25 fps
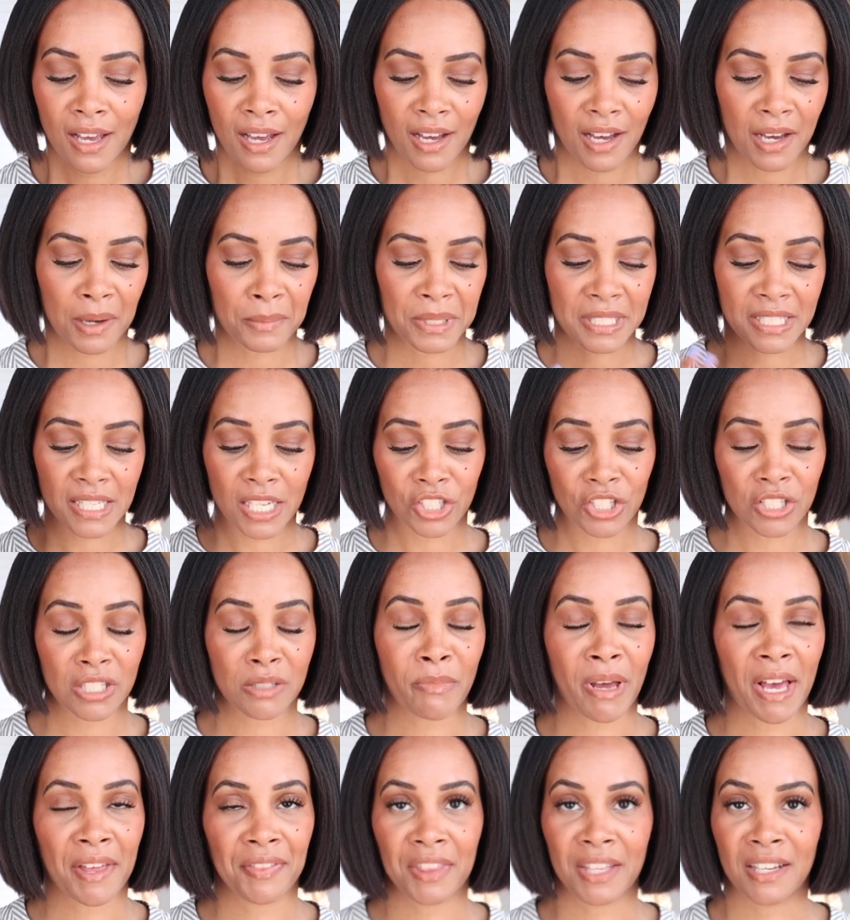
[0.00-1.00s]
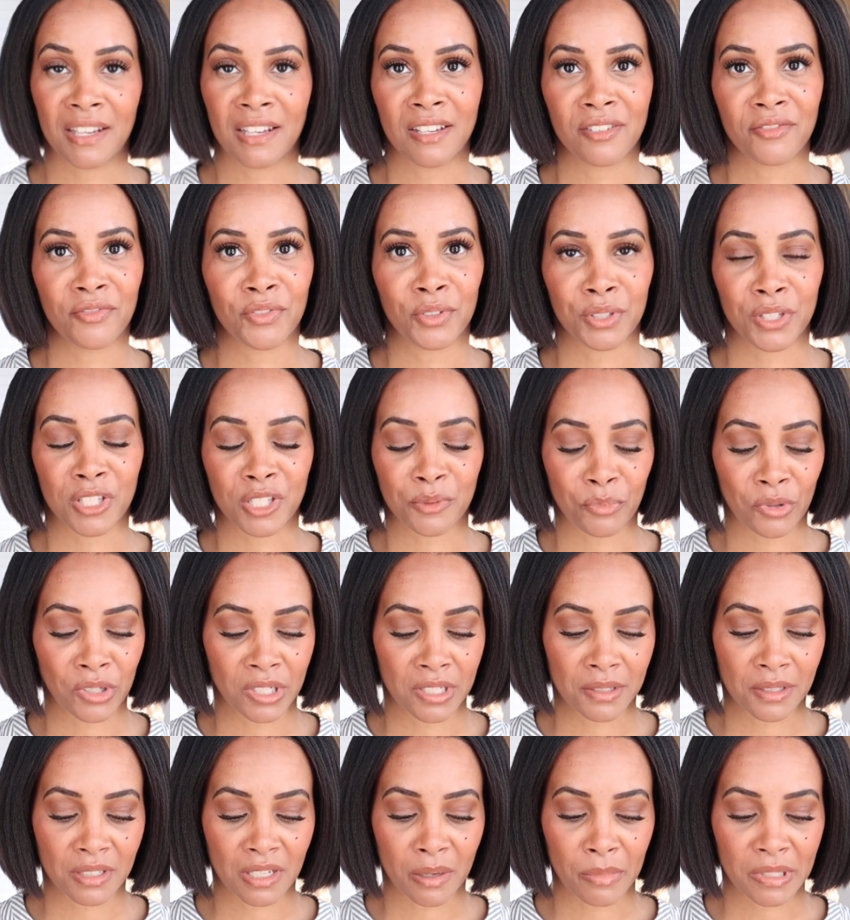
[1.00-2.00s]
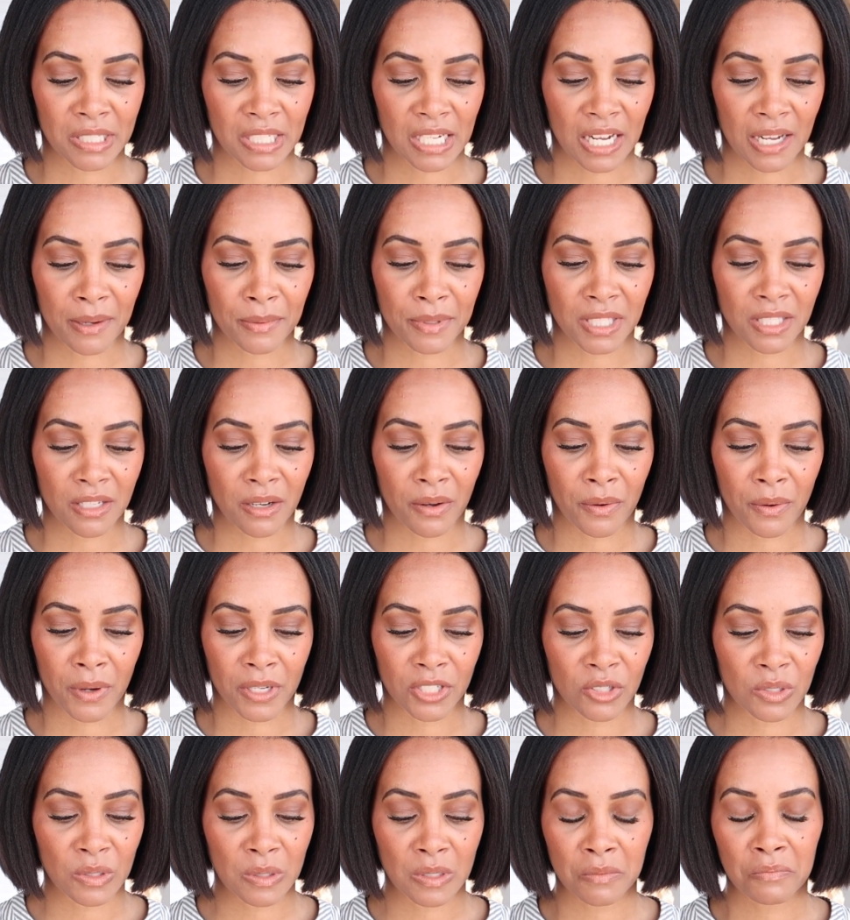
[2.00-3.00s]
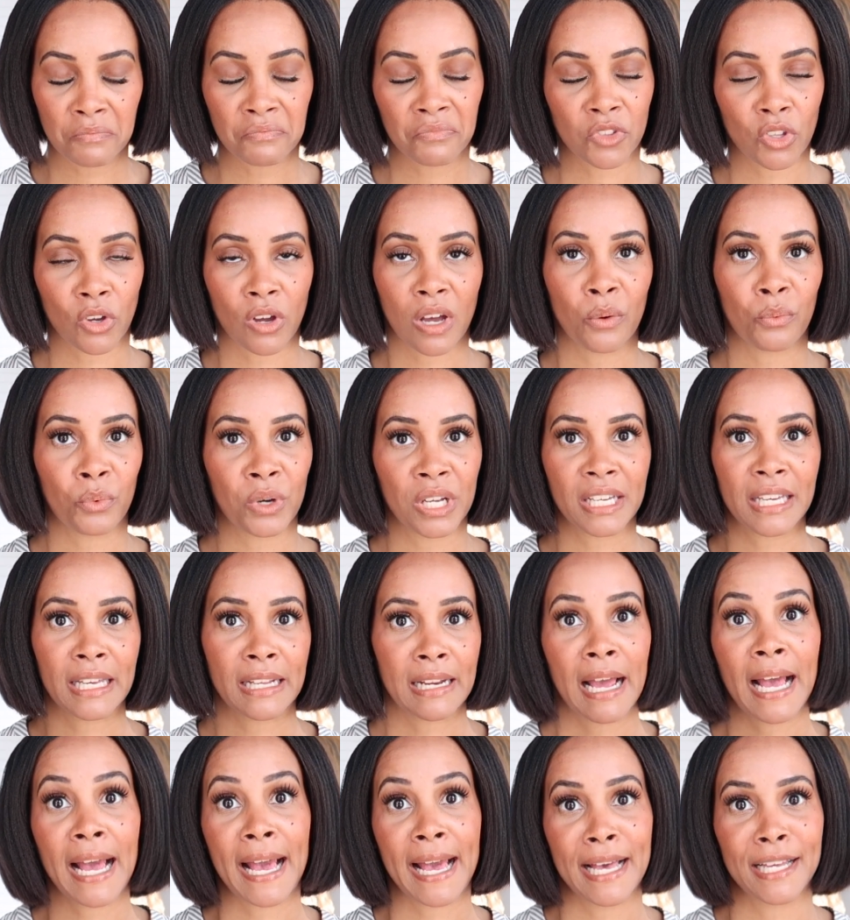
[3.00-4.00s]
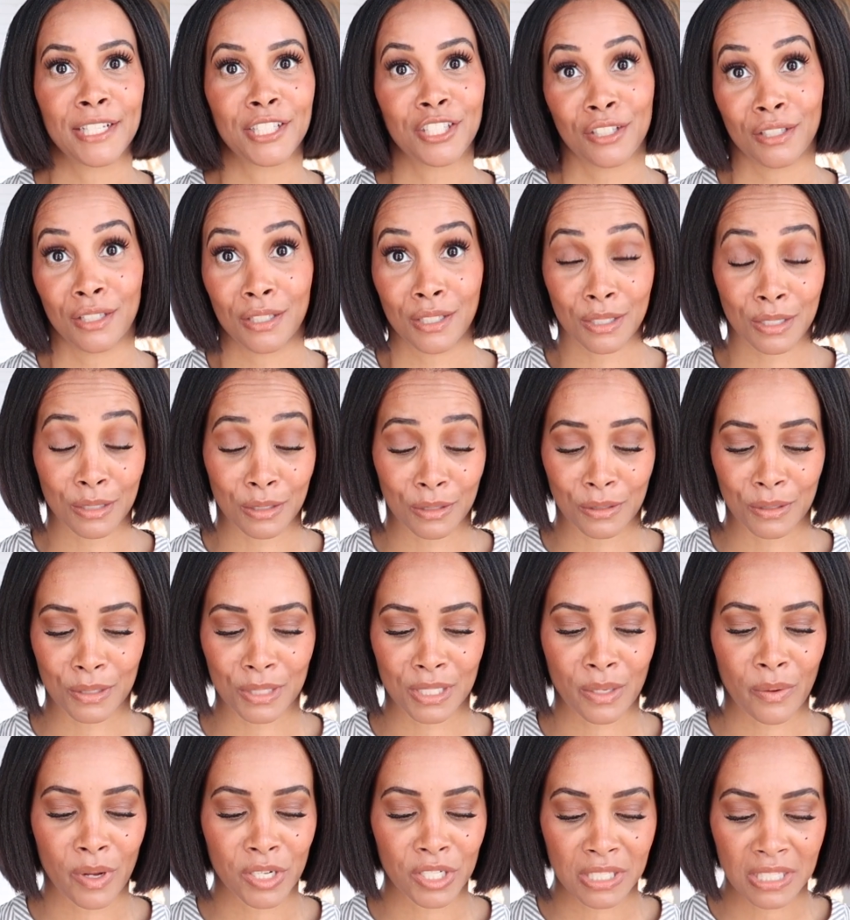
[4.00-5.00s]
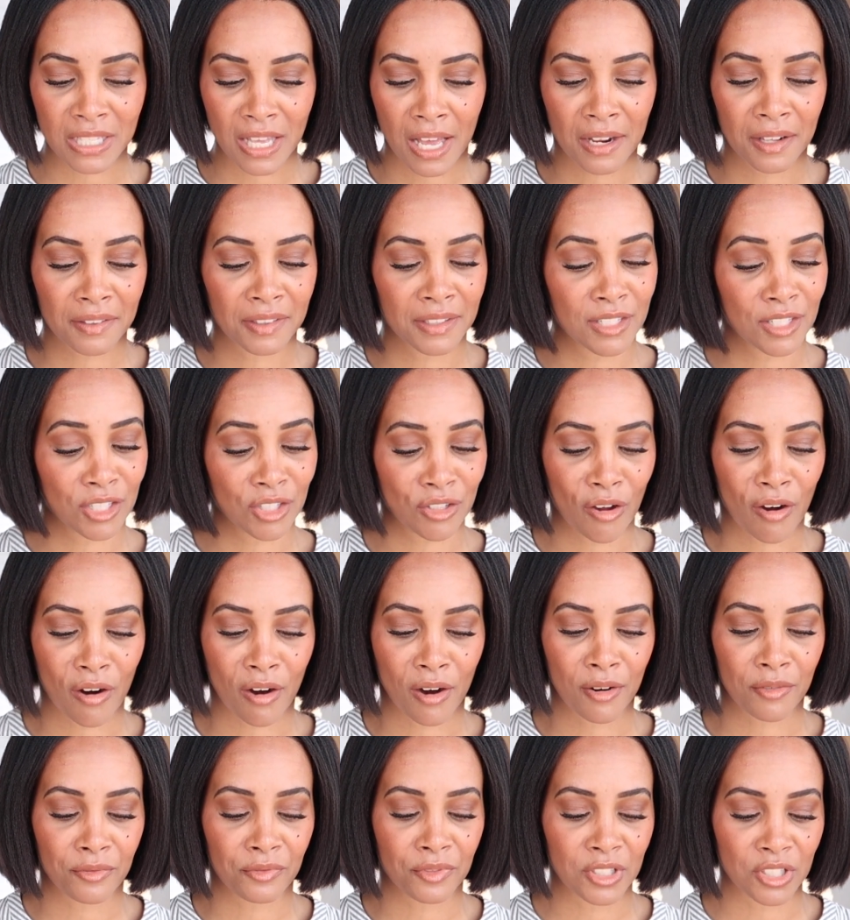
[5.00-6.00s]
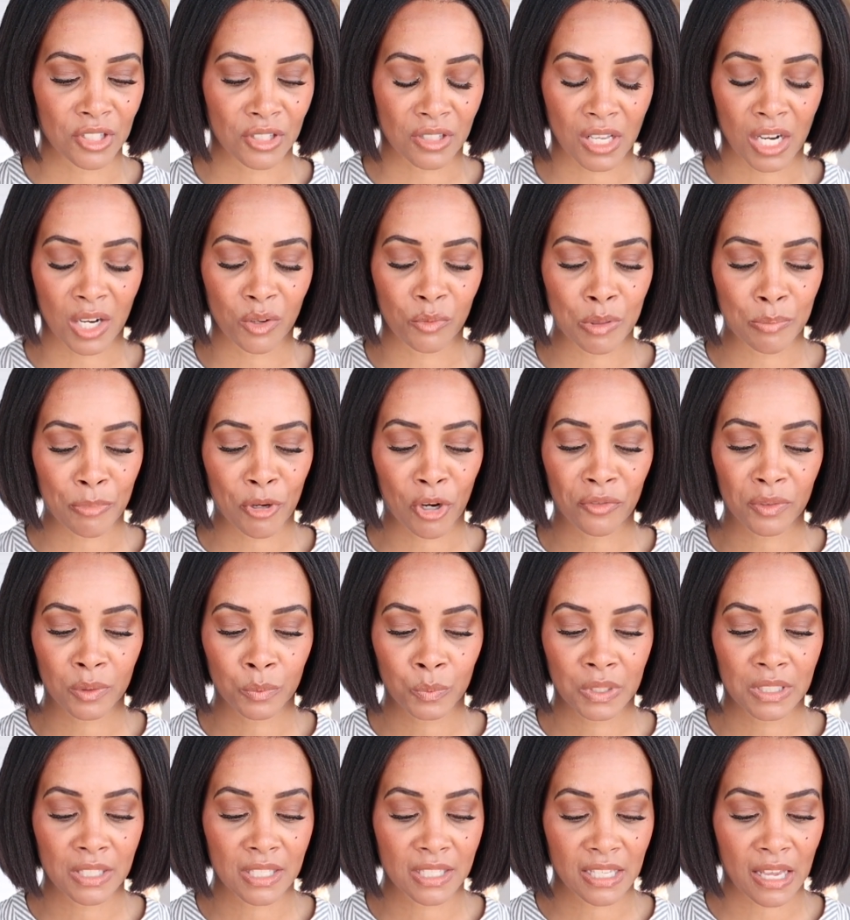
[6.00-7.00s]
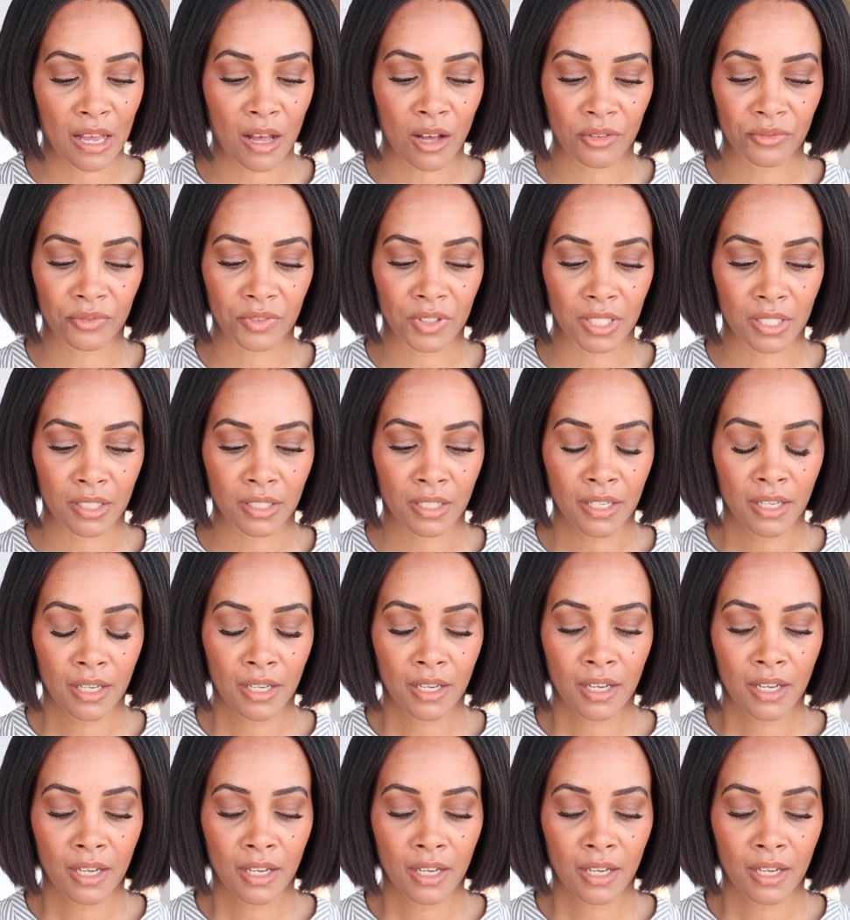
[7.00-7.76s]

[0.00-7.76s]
because um, that's just my thing for the spring and summertime so I just thought what can I add to this look so I just got up this scarf and just thought it would be perfect with this outfit